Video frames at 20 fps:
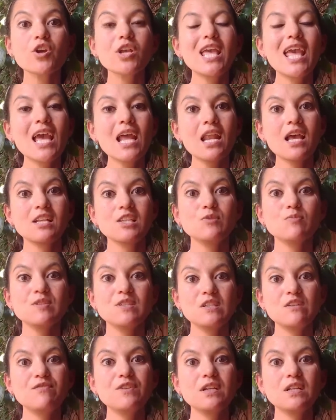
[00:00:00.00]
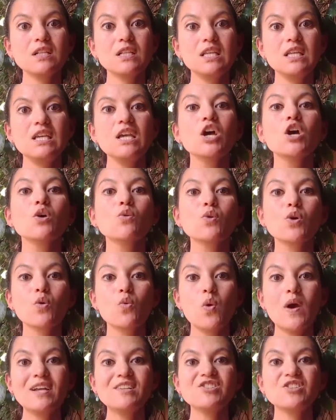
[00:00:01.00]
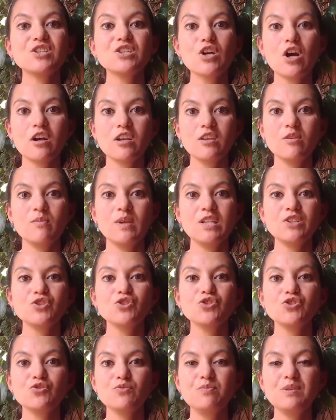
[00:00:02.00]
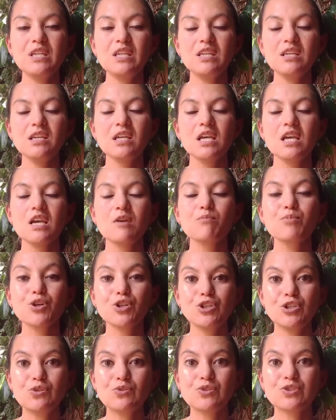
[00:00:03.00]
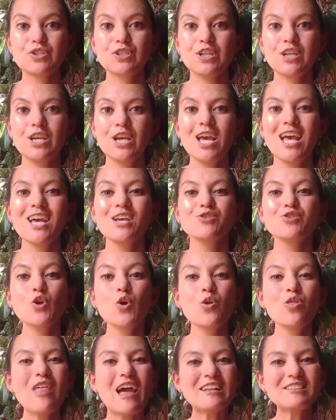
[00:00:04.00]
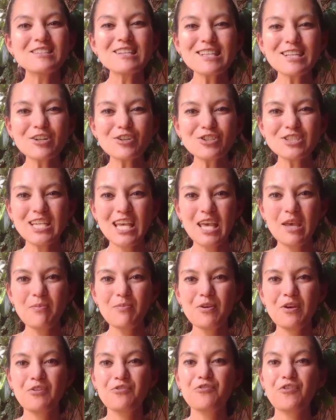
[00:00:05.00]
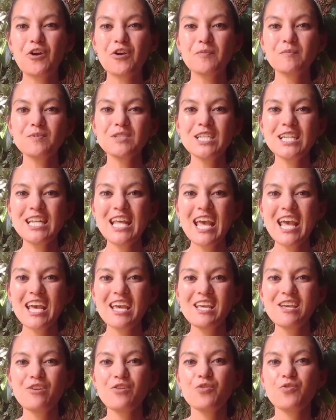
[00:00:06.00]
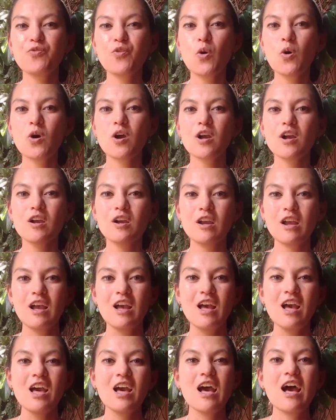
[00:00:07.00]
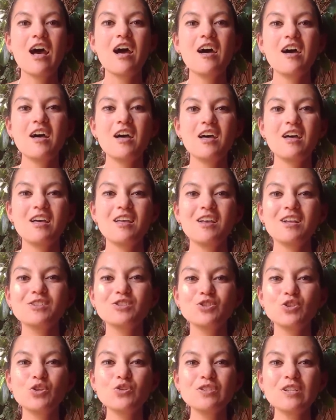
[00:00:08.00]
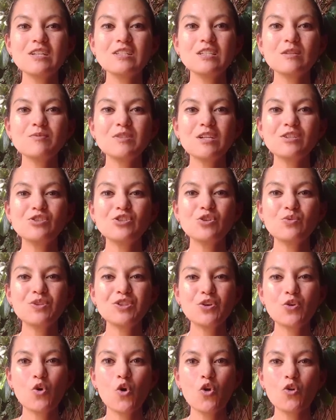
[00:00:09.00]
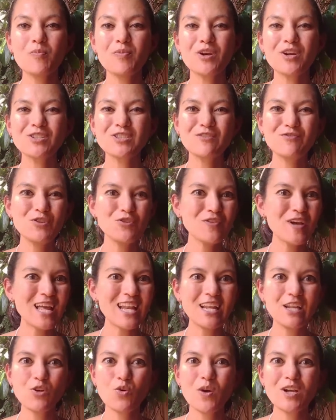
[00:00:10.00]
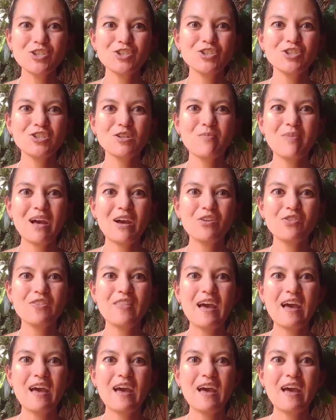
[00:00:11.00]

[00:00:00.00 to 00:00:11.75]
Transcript: cannot specifically request the documents to be produced. So that's a little tip from today for Tuesday Tips at 2 with the Goldbergs. If you've got any questions about